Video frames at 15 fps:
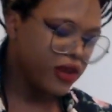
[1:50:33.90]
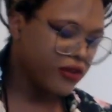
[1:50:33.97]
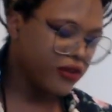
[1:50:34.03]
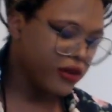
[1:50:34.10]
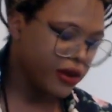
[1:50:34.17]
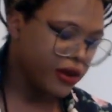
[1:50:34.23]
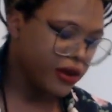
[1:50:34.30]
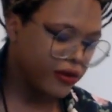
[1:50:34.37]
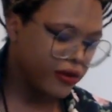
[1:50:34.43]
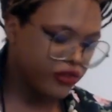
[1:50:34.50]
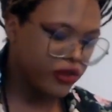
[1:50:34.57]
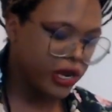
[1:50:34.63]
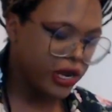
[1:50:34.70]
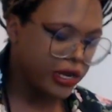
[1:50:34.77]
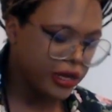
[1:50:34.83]
I've ever
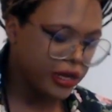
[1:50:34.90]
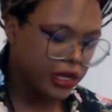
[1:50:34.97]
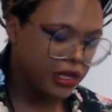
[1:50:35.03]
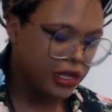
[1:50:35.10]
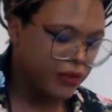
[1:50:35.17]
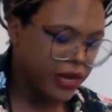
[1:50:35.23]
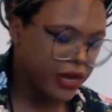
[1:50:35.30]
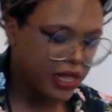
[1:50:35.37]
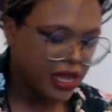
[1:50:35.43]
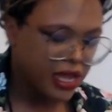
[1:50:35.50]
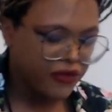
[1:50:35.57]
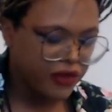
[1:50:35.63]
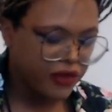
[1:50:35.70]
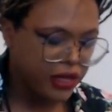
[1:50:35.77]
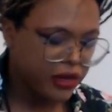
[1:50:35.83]
tried in my
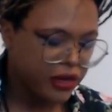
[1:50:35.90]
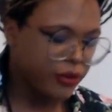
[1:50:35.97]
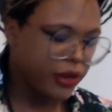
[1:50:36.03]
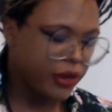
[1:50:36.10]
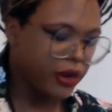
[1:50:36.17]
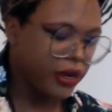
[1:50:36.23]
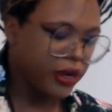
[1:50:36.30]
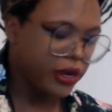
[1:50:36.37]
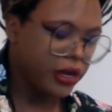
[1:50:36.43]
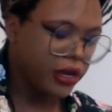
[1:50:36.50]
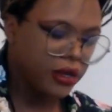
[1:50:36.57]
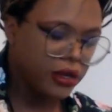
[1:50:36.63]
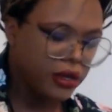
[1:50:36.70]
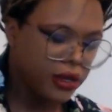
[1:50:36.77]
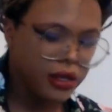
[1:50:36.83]
life in
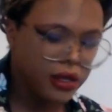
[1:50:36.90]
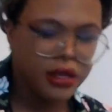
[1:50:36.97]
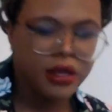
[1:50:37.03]
America.